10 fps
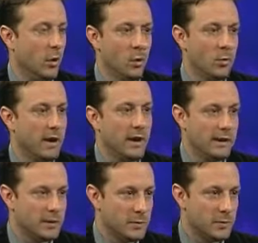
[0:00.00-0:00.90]
owned by
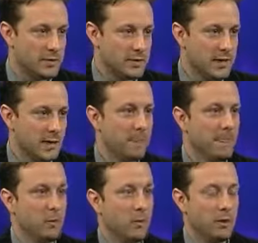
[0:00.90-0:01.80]
us per se.
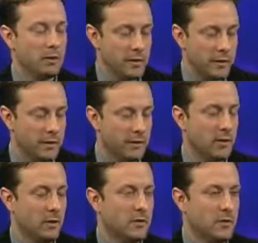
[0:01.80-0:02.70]
Niagara
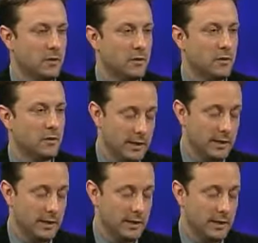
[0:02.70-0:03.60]
Economic Development
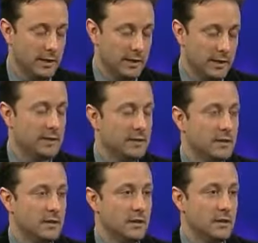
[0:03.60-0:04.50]
Corporation
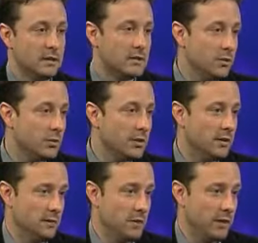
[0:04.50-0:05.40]
is the
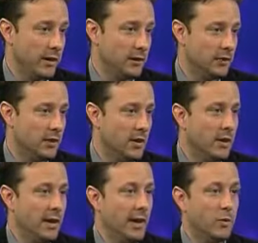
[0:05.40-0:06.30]
custodian of the brand,
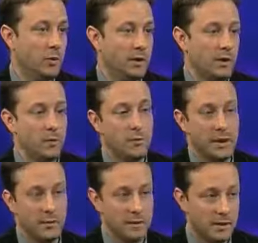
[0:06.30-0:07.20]
and we are a
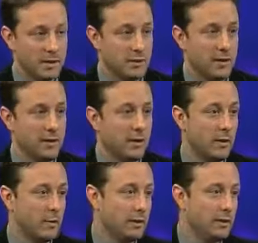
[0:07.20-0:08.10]
brand administrator,
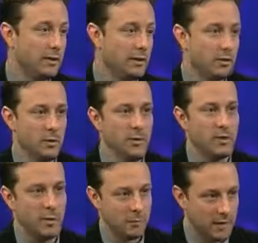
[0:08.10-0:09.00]
and we deal
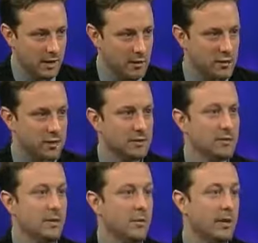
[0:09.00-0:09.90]
with
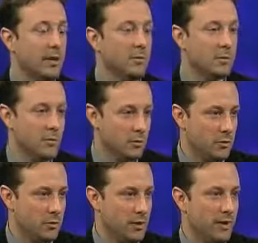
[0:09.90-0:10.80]
applications and we help
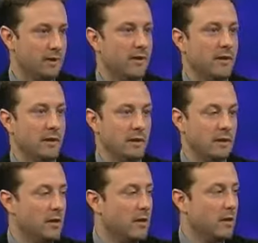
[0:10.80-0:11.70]
promote the brand,
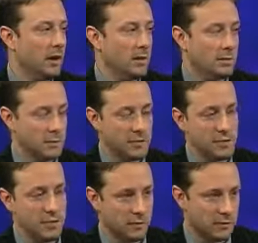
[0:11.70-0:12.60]
and
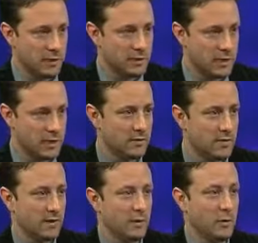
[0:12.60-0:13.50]
especially outside of
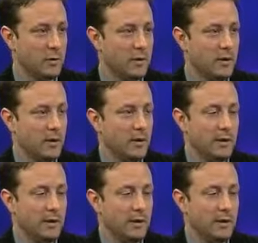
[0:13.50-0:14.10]
Niagara. But